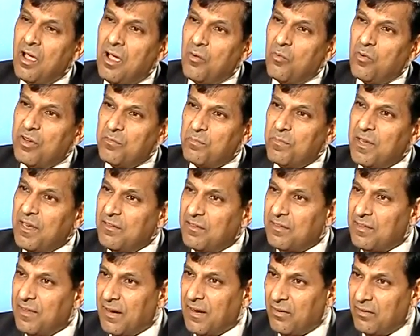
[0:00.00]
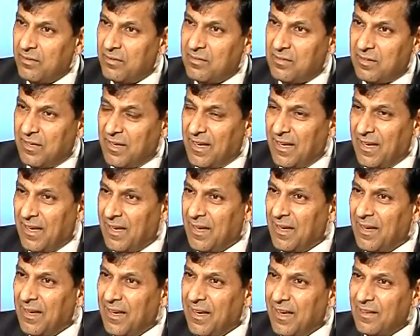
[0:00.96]
which means there is a
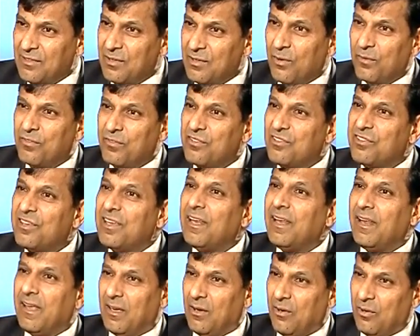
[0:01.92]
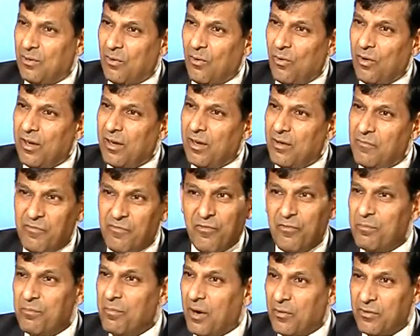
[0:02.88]
sort of ceiling on oil of
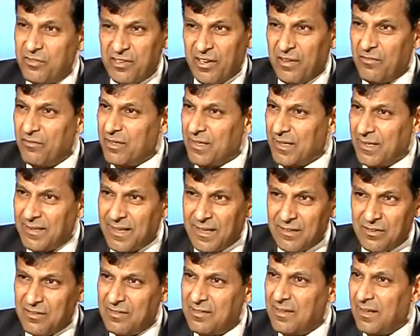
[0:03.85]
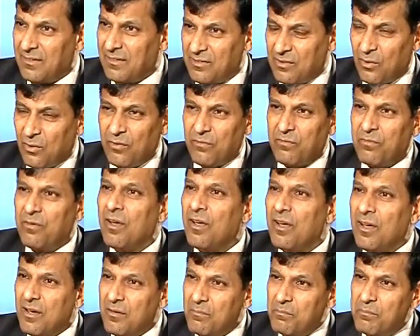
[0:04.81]
about 70, and that's sort of
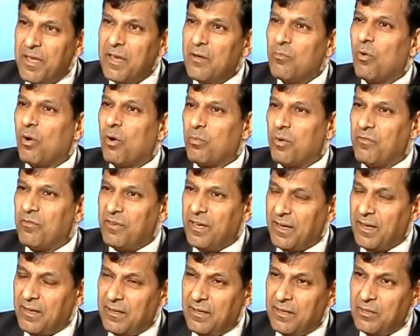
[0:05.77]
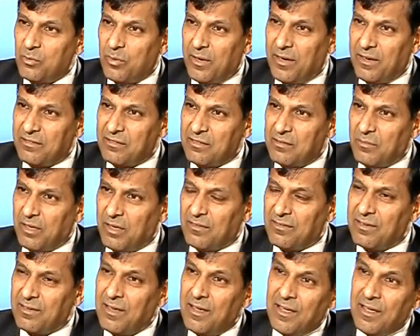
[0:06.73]
been what we've taken into our estimates.